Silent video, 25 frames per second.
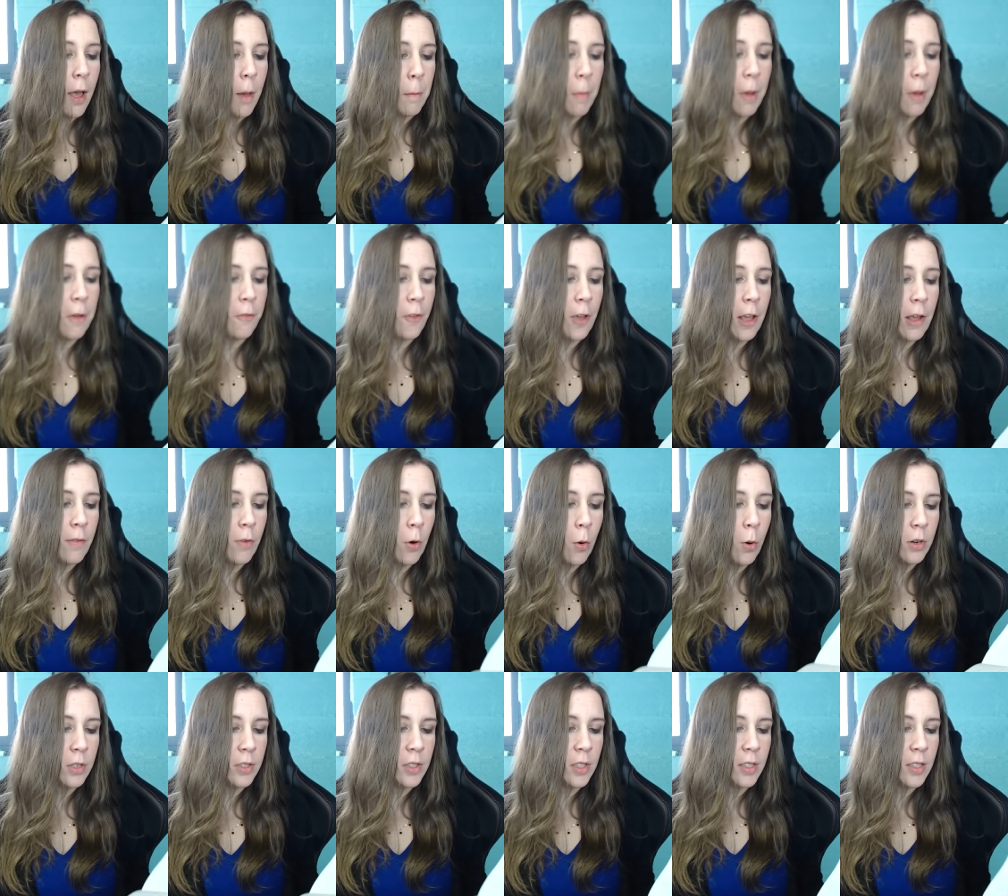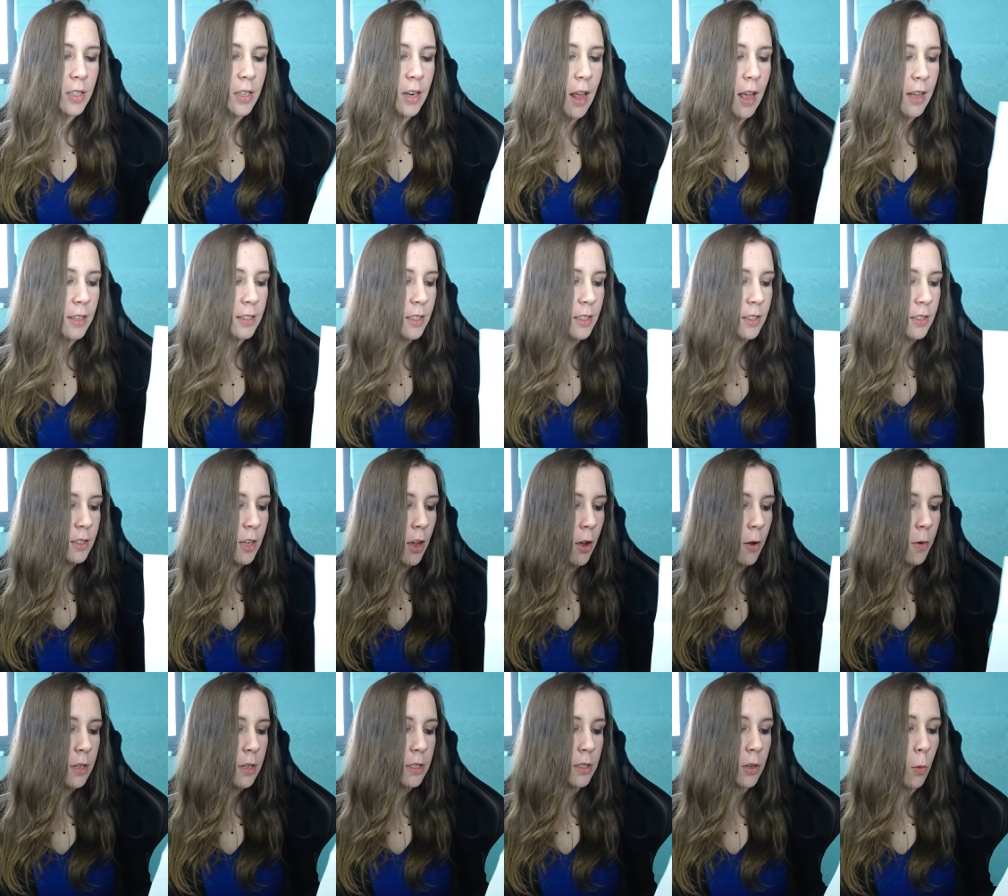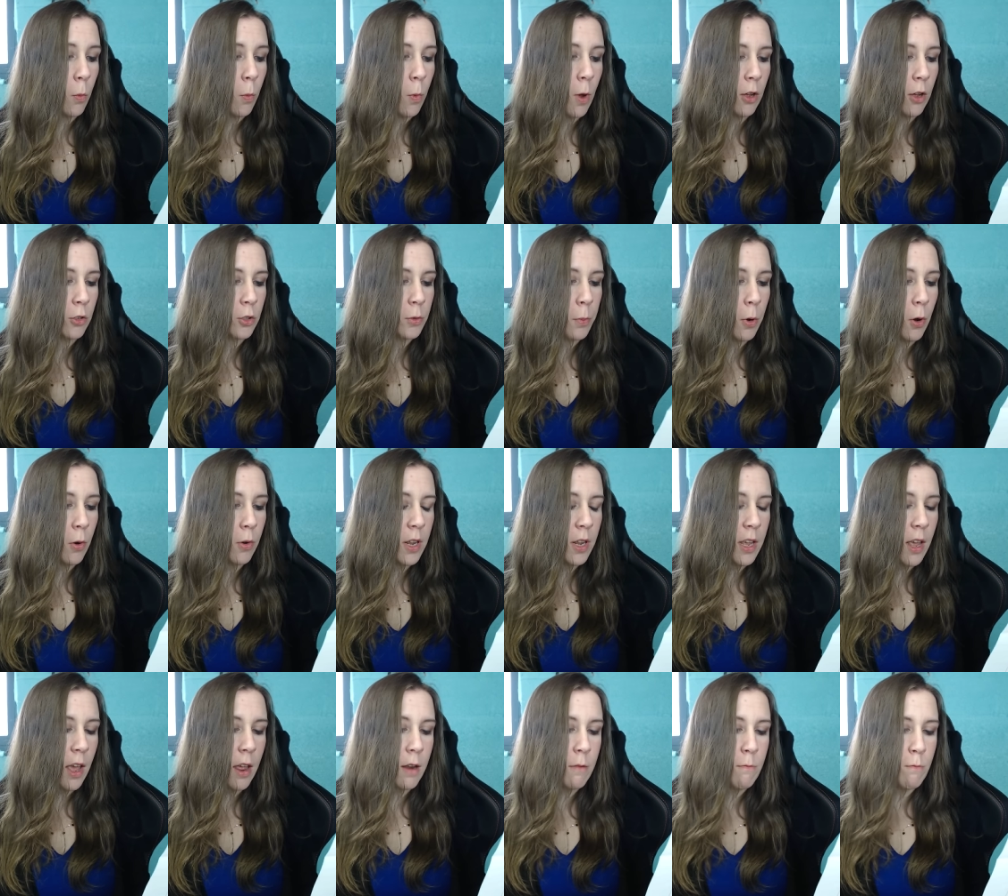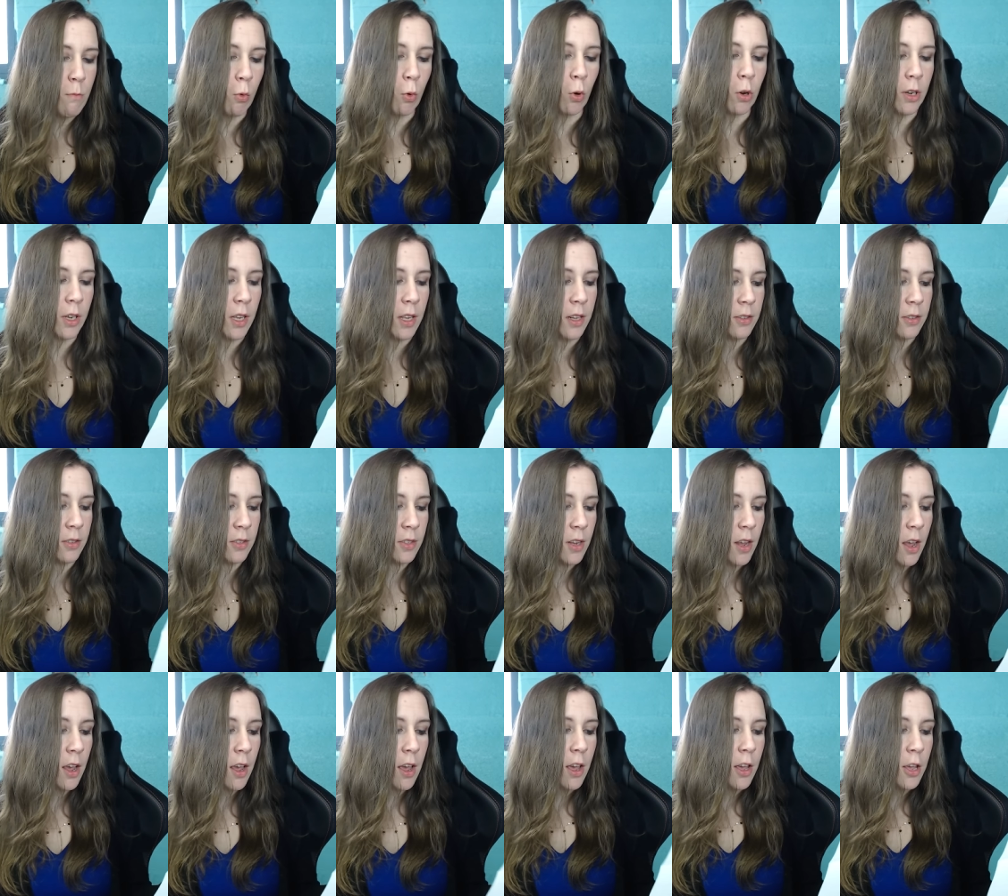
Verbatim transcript: My fave horses in SSO is a Welsh pony and Morgan's.